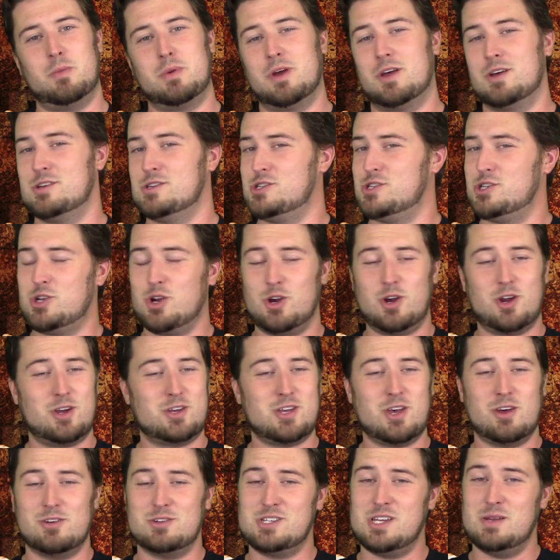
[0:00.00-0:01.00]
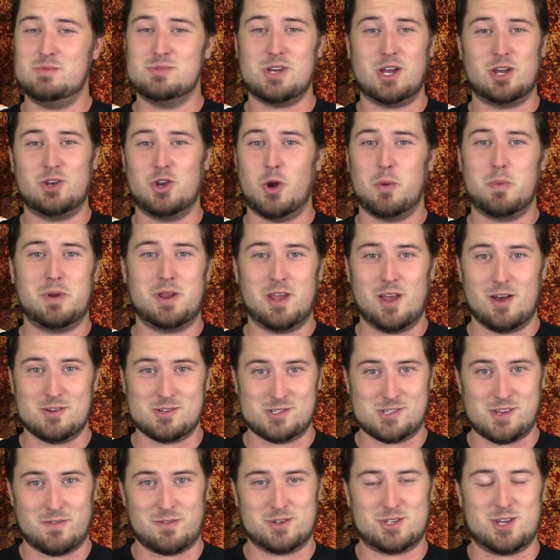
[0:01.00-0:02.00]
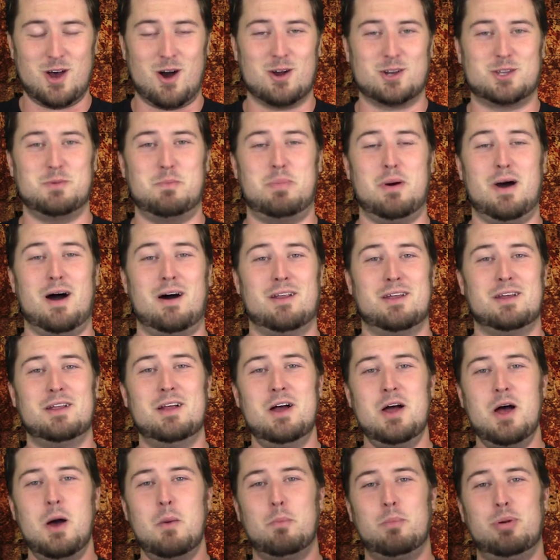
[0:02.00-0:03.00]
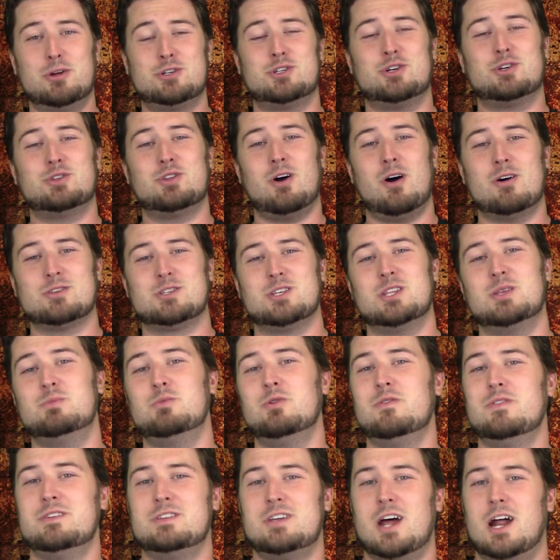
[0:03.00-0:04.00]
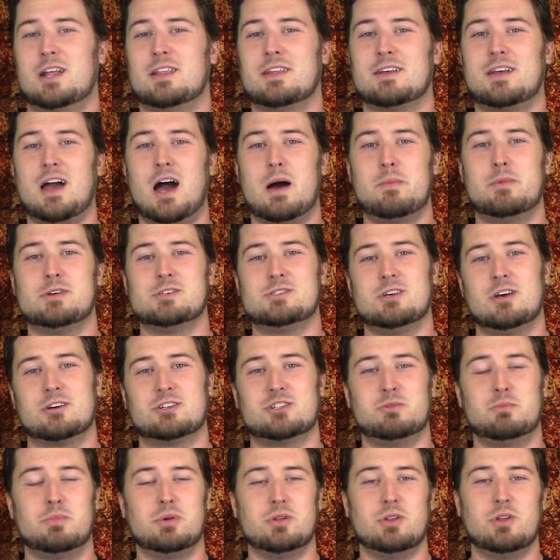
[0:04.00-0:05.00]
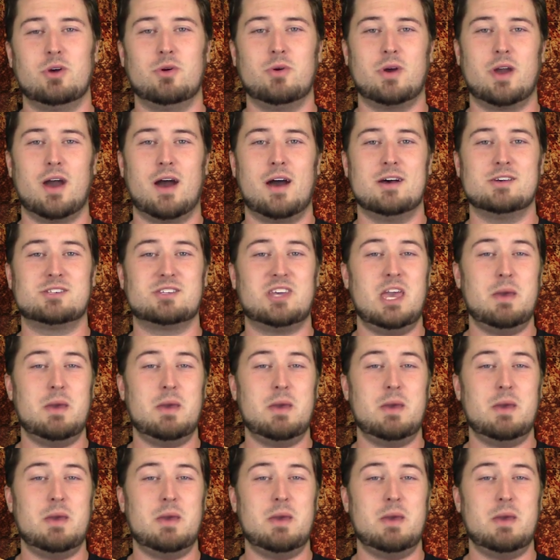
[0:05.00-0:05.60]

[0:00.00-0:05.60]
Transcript: Because sure as hell it seems like nobody else has ever talked about it Put your thoughts on the movie down in the comment section below, guys.